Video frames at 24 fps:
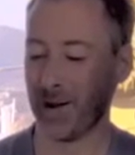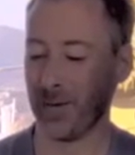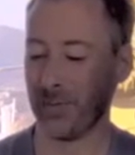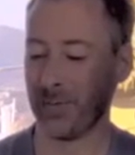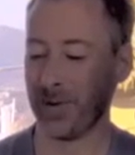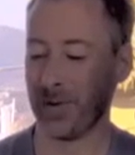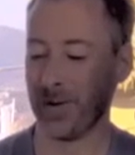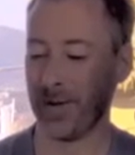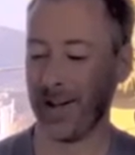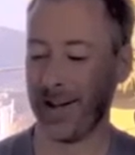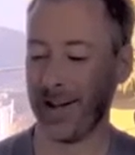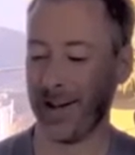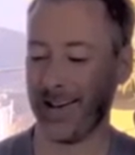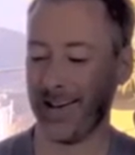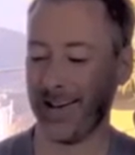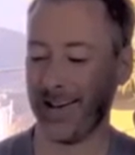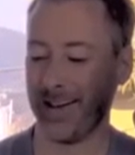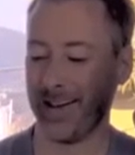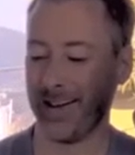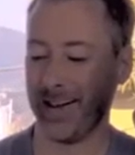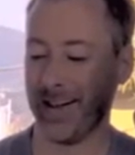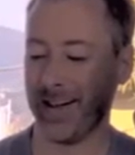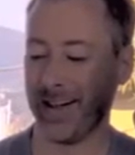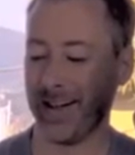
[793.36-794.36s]
I hope you
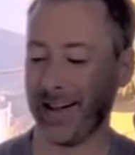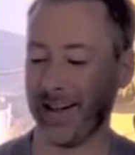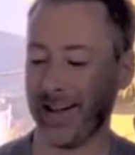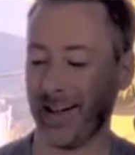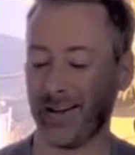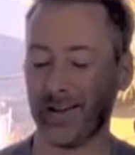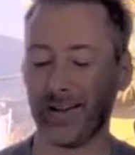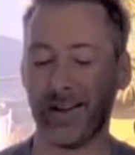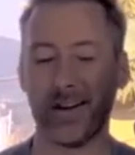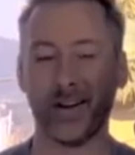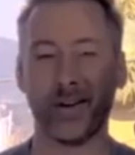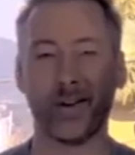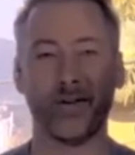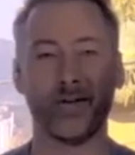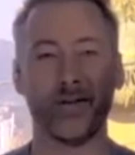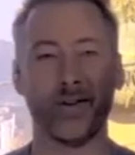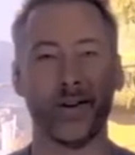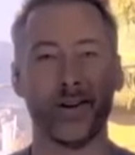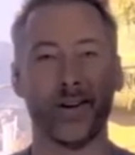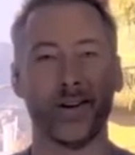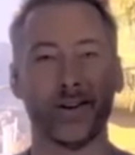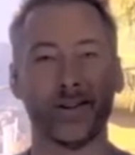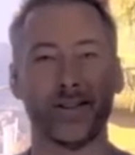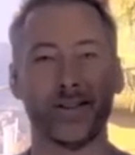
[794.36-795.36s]
held on to a
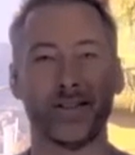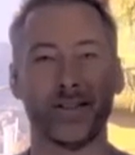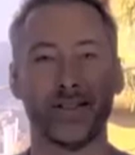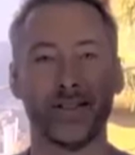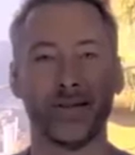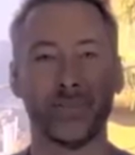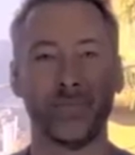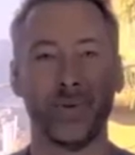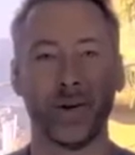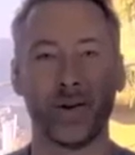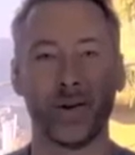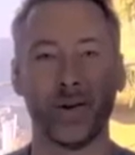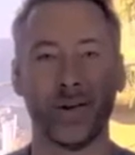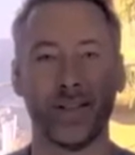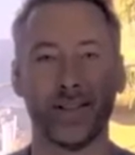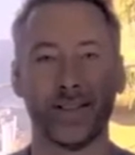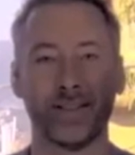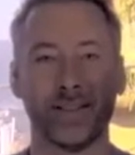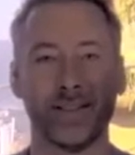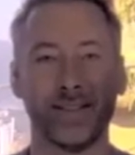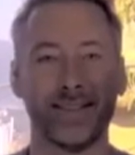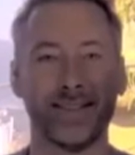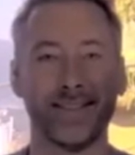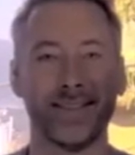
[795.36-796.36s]
few of those
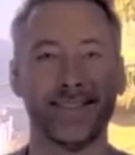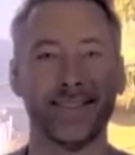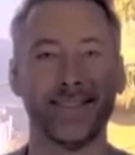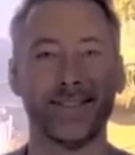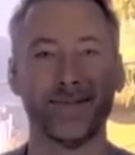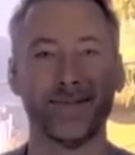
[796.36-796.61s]
Bitcoins.